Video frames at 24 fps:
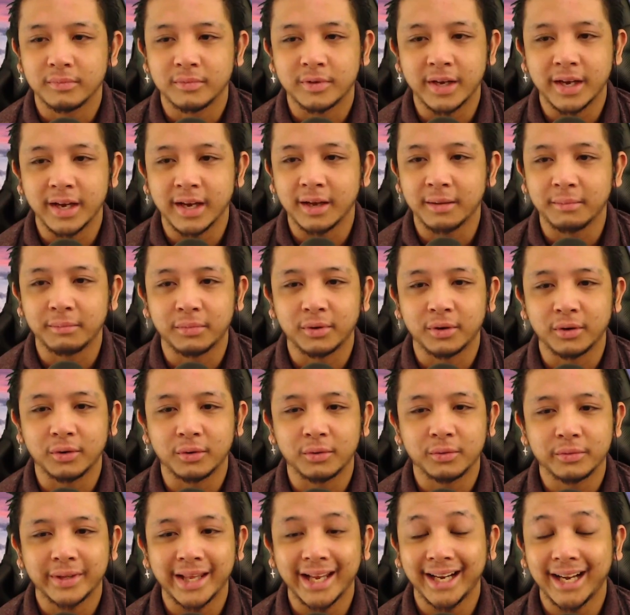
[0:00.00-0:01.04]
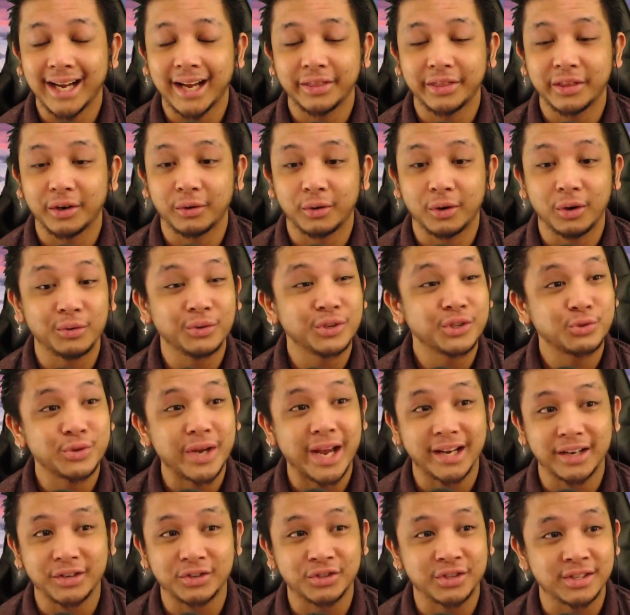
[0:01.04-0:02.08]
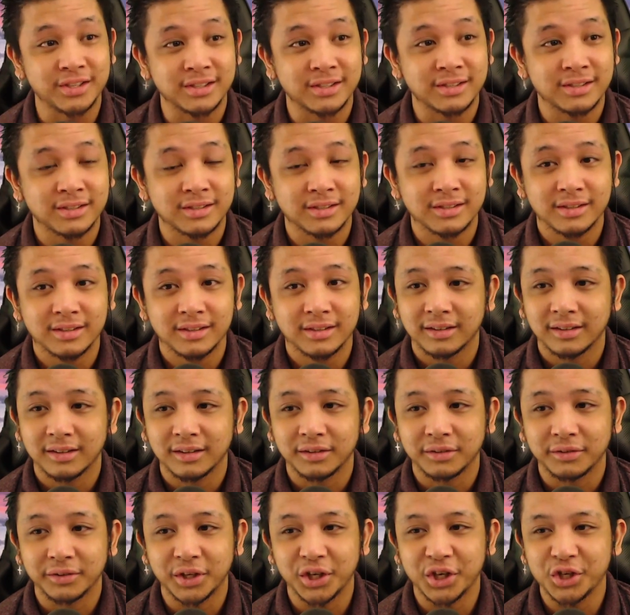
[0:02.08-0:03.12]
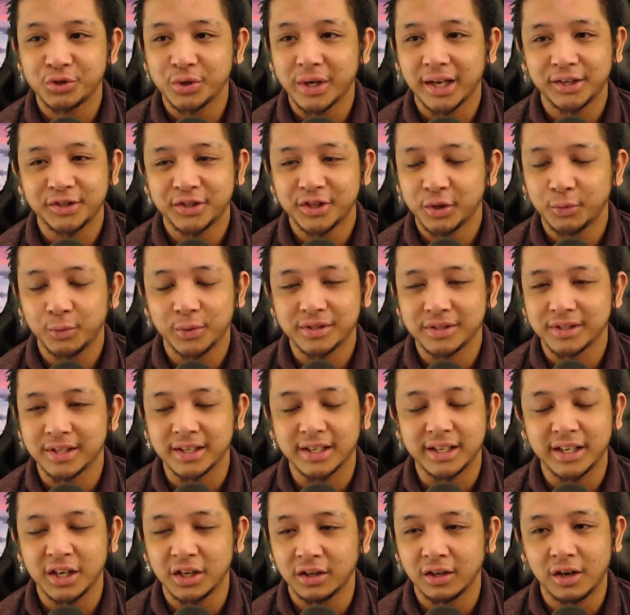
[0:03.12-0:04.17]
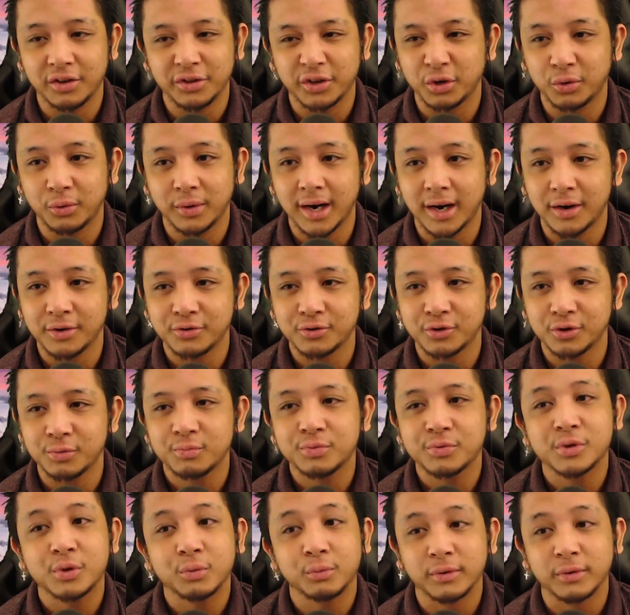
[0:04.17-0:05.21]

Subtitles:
Damn, bro. They got their own strategies. Their strategy was to kill all the ground troops,